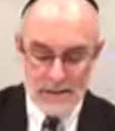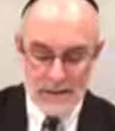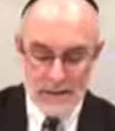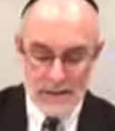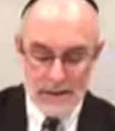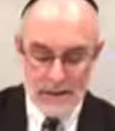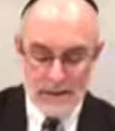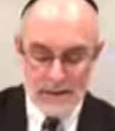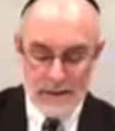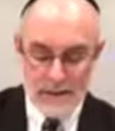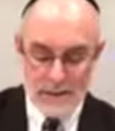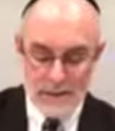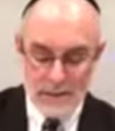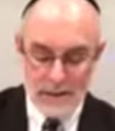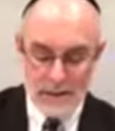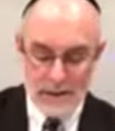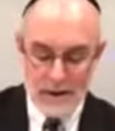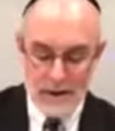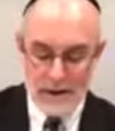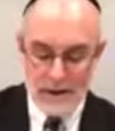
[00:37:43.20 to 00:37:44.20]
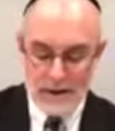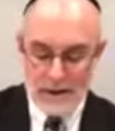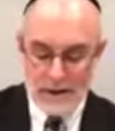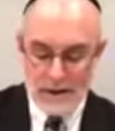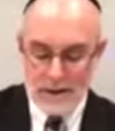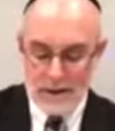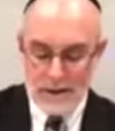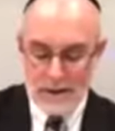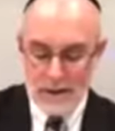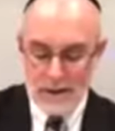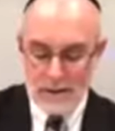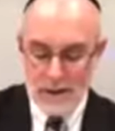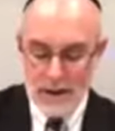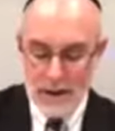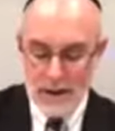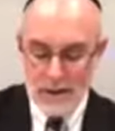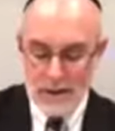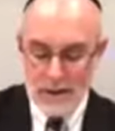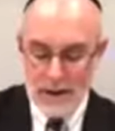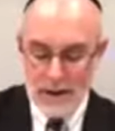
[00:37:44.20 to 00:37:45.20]
He says over there Ki La Sitra
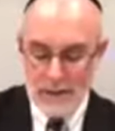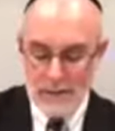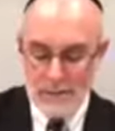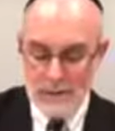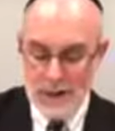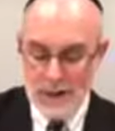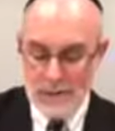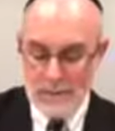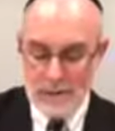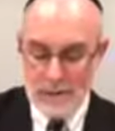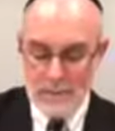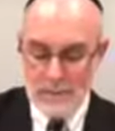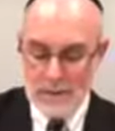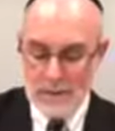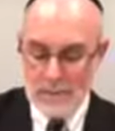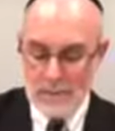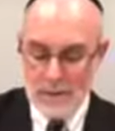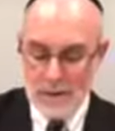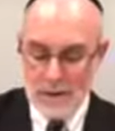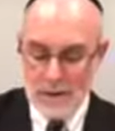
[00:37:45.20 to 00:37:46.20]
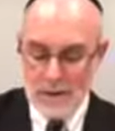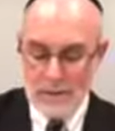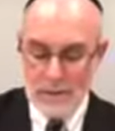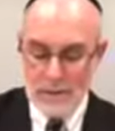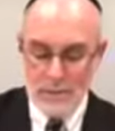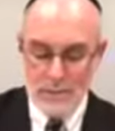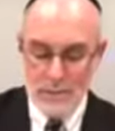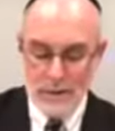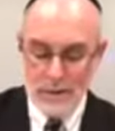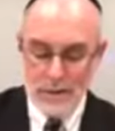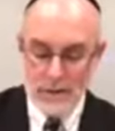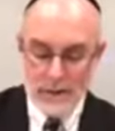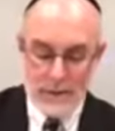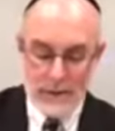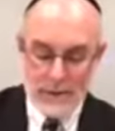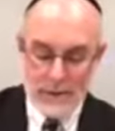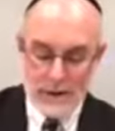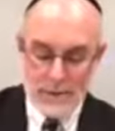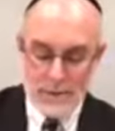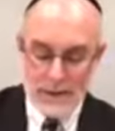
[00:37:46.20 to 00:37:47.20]
Achra Eno Rak Mem Tip Share Tuma.
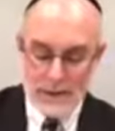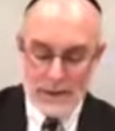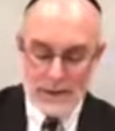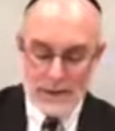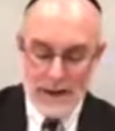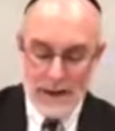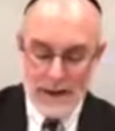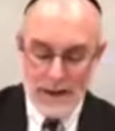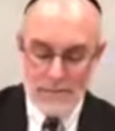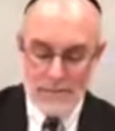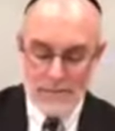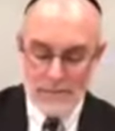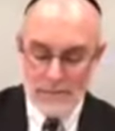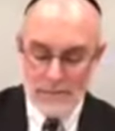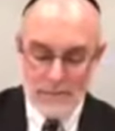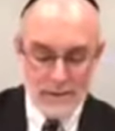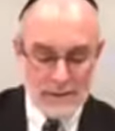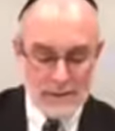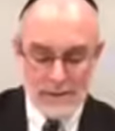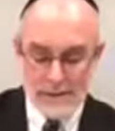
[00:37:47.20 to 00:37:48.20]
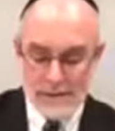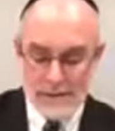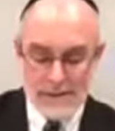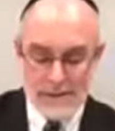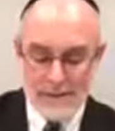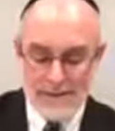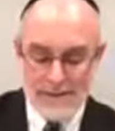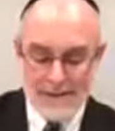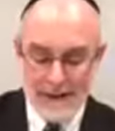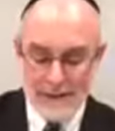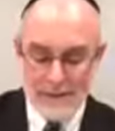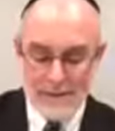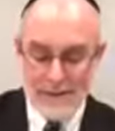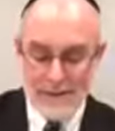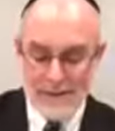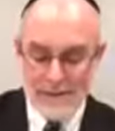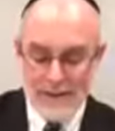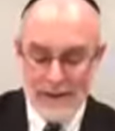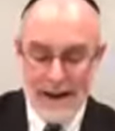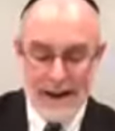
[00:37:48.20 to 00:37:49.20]
He brings down. This is an astounding
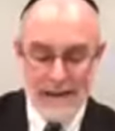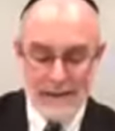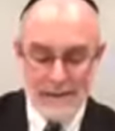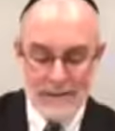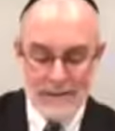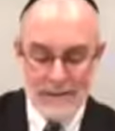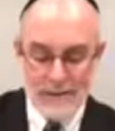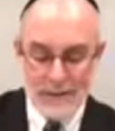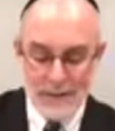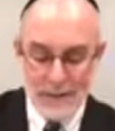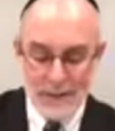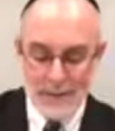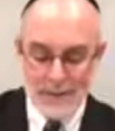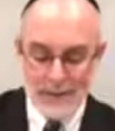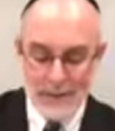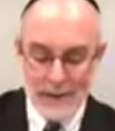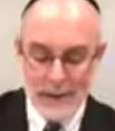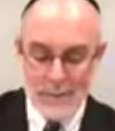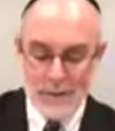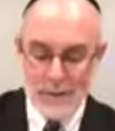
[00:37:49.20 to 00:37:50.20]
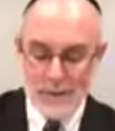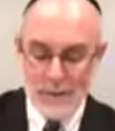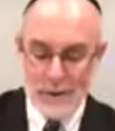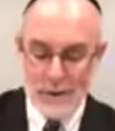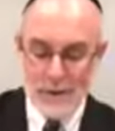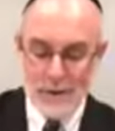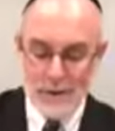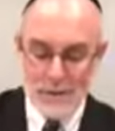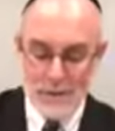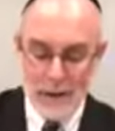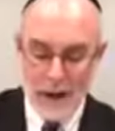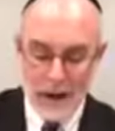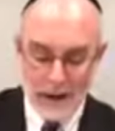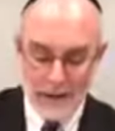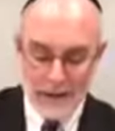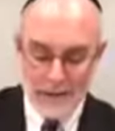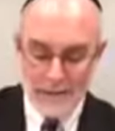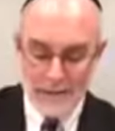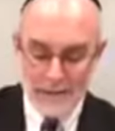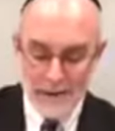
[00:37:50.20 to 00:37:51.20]
fact for you all to keep and put in your
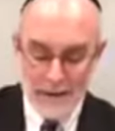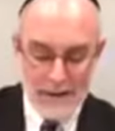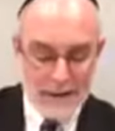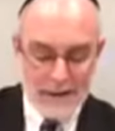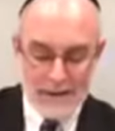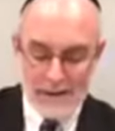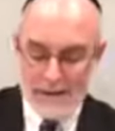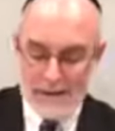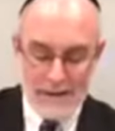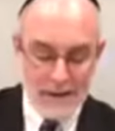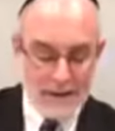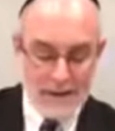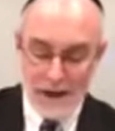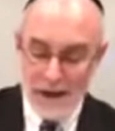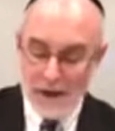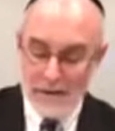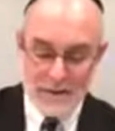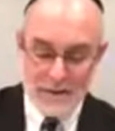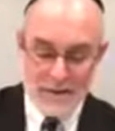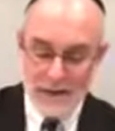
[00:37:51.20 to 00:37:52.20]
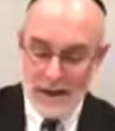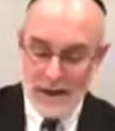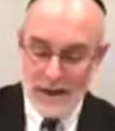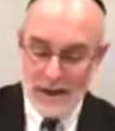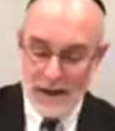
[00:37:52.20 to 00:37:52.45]
pocket. The the other side.